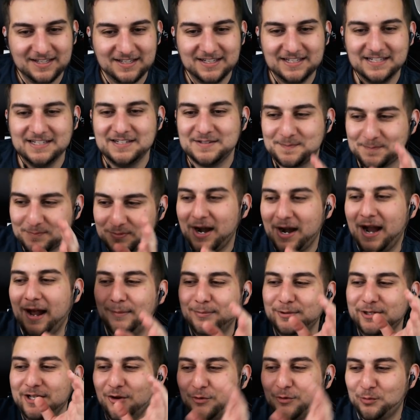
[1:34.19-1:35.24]
is
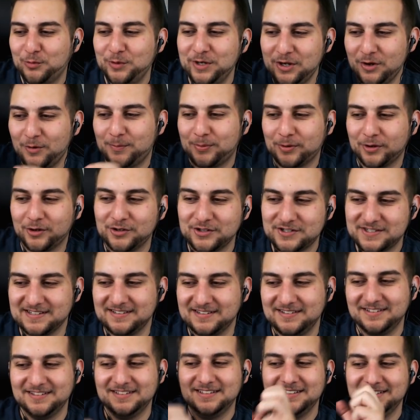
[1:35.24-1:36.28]
probably a real
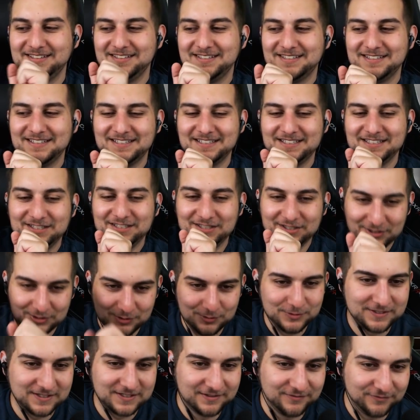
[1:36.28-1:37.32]
person
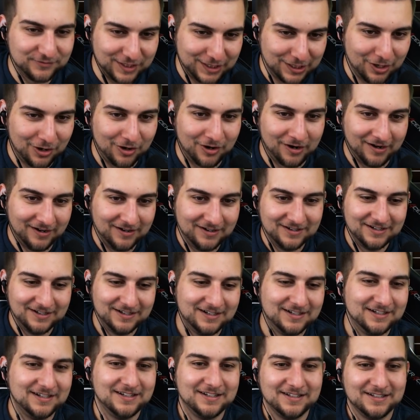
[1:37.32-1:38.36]
using VR.
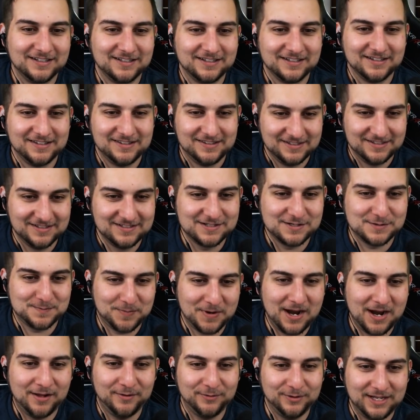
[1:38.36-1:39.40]
This is
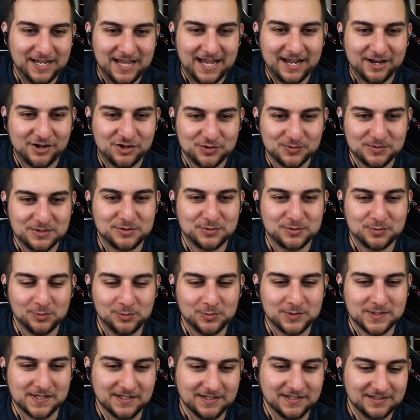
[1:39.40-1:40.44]
probably actually
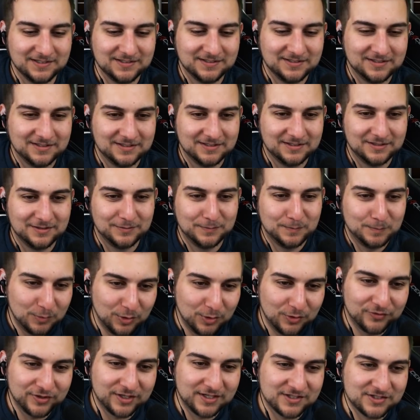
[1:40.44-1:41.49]
Swoozie
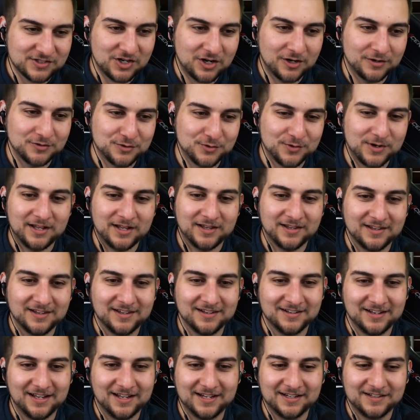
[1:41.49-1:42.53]
moving his arms around
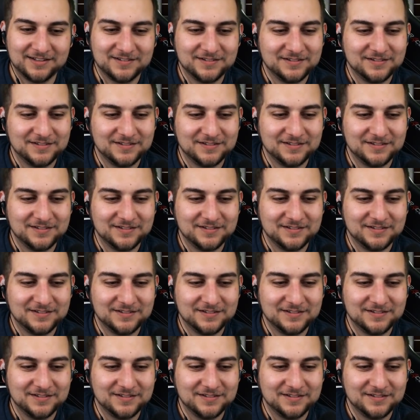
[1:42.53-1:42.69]
like